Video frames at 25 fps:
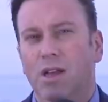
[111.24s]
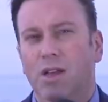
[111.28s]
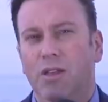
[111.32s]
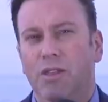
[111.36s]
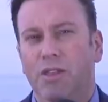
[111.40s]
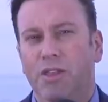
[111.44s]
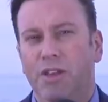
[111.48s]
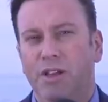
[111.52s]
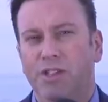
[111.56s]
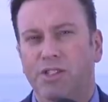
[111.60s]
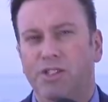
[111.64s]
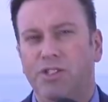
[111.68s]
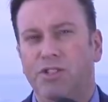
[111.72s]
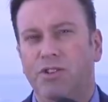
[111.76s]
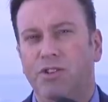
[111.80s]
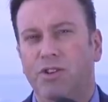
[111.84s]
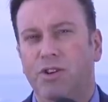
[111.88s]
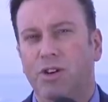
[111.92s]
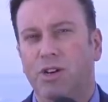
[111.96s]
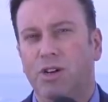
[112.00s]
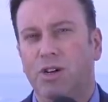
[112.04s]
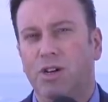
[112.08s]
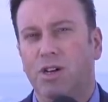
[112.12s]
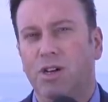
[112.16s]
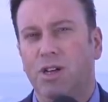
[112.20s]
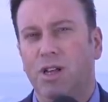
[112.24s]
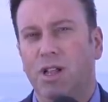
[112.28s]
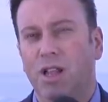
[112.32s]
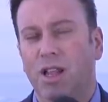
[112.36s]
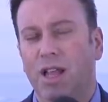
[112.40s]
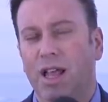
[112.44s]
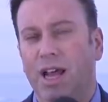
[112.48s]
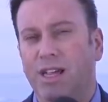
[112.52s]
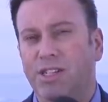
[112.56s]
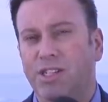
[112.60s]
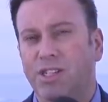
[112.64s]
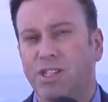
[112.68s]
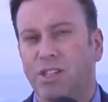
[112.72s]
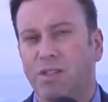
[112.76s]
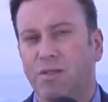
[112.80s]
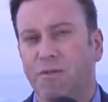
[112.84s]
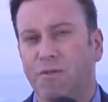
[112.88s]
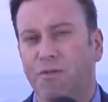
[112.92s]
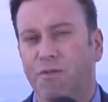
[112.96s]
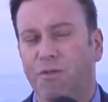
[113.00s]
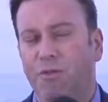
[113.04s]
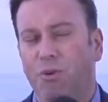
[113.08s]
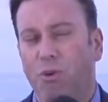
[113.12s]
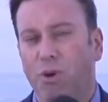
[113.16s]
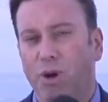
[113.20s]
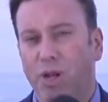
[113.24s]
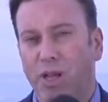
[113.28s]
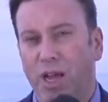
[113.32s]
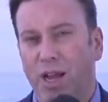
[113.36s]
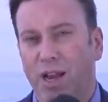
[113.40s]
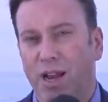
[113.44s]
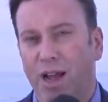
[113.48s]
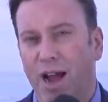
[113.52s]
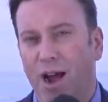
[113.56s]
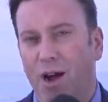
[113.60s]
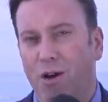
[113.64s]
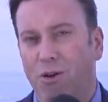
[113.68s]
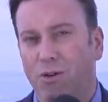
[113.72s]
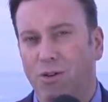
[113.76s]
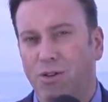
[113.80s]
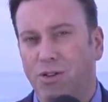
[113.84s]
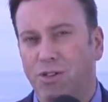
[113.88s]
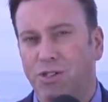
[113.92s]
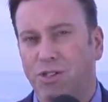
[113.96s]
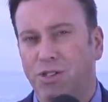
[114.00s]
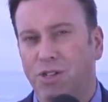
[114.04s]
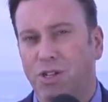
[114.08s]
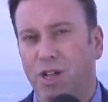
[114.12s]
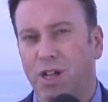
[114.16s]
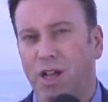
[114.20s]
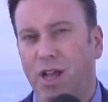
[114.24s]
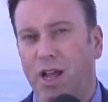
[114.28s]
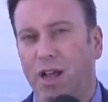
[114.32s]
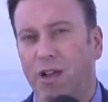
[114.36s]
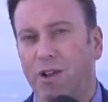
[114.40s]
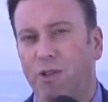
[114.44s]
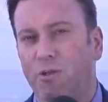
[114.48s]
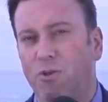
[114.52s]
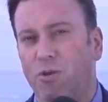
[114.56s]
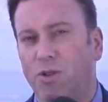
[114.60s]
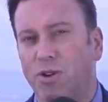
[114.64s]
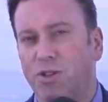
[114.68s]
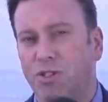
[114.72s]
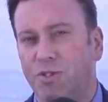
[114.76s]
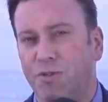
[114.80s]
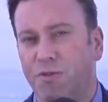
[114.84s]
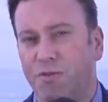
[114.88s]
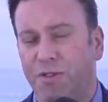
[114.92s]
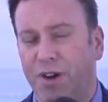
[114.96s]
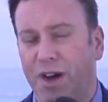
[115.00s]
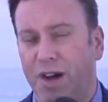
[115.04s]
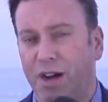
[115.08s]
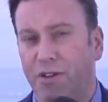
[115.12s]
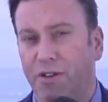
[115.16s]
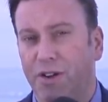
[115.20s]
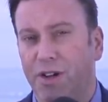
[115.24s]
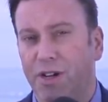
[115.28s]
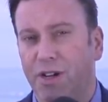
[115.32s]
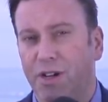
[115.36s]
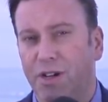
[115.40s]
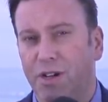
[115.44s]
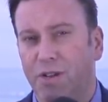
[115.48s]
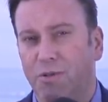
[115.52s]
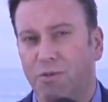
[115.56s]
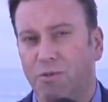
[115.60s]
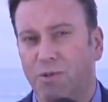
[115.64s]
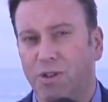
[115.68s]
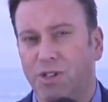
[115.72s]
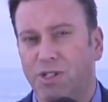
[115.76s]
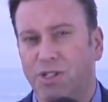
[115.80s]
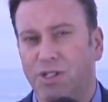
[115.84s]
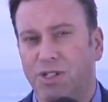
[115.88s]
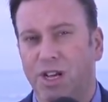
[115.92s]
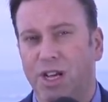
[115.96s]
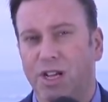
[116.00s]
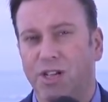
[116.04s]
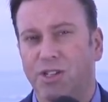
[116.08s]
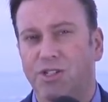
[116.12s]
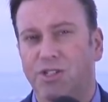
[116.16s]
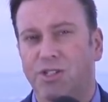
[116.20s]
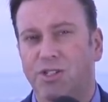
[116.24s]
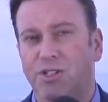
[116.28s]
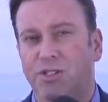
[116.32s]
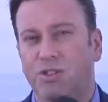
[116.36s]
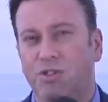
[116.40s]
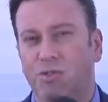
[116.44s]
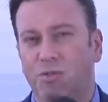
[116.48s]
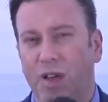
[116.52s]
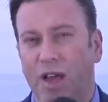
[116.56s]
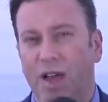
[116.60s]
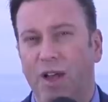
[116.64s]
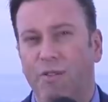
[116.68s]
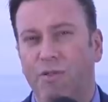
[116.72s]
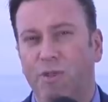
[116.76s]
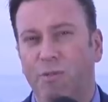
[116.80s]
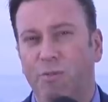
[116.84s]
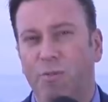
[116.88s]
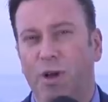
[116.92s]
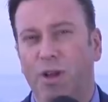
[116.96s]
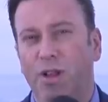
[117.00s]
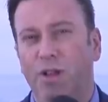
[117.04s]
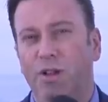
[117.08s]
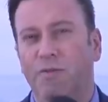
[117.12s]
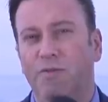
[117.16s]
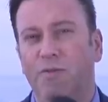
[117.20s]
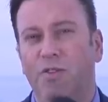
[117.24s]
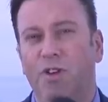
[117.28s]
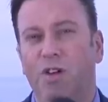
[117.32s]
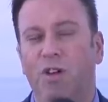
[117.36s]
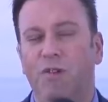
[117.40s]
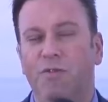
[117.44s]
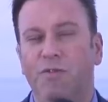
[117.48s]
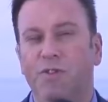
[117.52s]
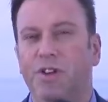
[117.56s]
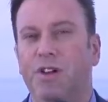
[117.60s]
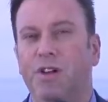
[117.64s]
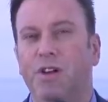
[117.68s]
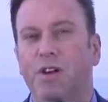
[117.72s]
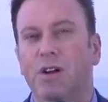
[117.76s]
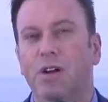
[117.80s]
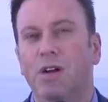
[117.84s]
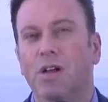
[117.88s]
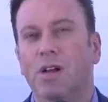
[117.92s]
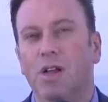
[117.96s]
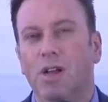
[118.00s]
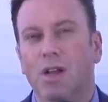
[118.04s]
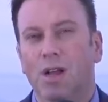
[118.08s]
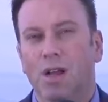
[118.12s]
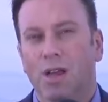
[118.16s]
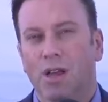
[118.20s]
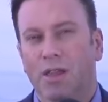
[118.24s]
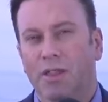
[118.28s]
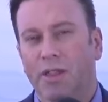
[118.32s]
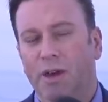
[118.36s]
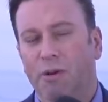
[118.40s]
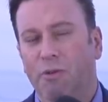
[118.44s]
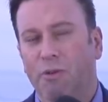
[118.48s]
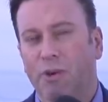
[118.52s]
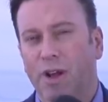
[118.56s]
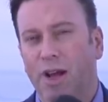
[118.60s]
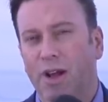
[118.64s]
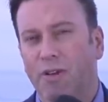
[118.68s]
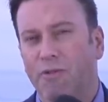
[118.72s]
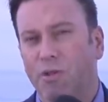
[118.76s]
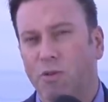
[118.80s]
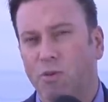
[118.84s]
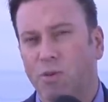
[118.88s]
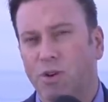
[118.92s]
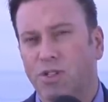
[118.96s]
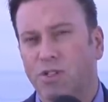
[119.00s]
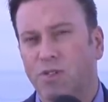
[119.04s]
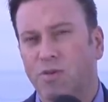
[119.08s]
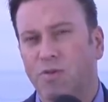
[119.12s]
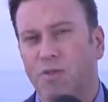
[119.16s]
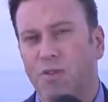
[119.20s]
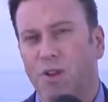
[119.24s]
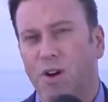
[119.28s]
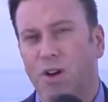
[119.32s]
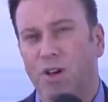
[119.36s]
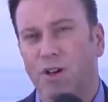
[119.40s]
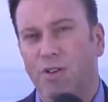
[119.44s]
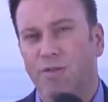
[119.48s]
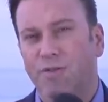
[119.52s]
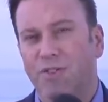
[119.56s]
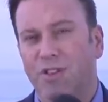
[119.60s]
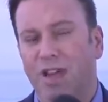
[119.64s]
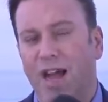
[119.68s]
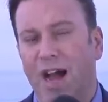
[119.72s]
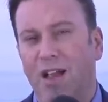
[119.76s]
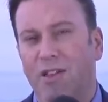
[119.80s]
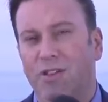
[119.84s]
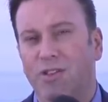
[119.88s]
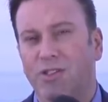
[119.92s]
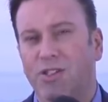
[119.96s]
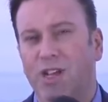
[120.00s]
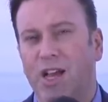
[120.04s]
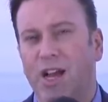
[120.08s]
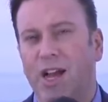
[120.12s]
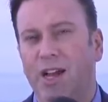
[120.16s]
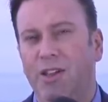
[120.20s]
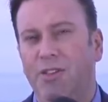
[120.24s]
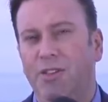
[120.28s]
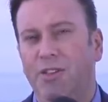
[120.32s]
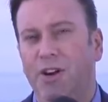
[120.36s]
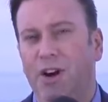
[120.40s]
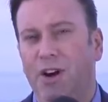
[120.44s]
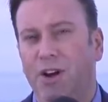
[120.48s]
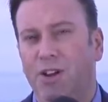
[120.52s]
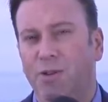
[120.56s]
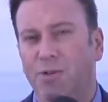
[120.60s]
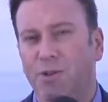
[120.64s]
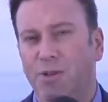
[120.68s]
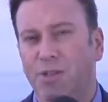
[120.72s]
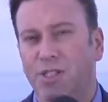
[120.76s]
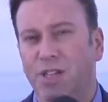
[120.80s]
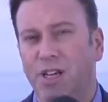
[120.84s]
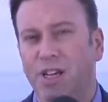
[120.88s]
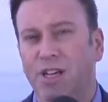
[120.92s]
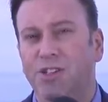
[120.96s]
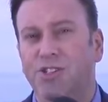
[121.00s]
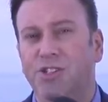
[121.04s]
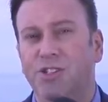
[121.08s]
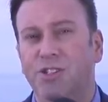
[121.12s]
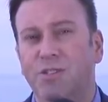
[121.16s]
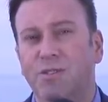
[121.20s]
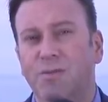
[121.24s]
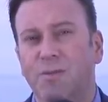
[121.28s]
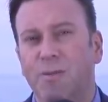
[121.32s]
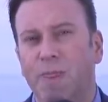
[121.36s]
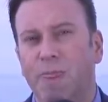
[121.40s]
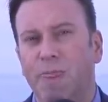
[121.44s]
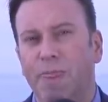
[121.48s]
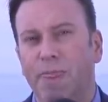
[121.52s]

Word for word: This took less than 48 hours, and it was a firing, which says to everybody involved here that whatever was involved, Dallas had documentation,